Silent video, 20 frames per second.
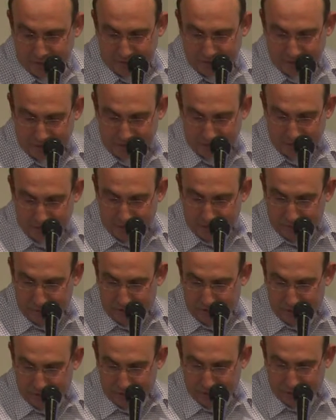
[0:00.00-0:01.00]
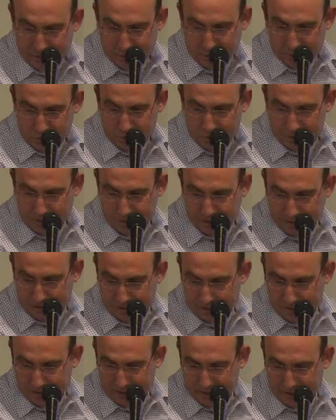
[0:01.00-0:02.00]
that relates to the
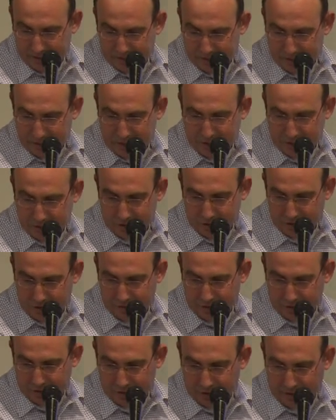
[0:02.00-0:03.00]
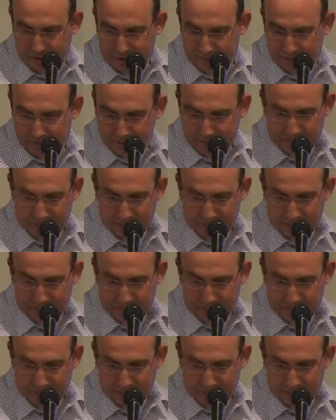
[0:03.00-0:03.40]
production of insulin.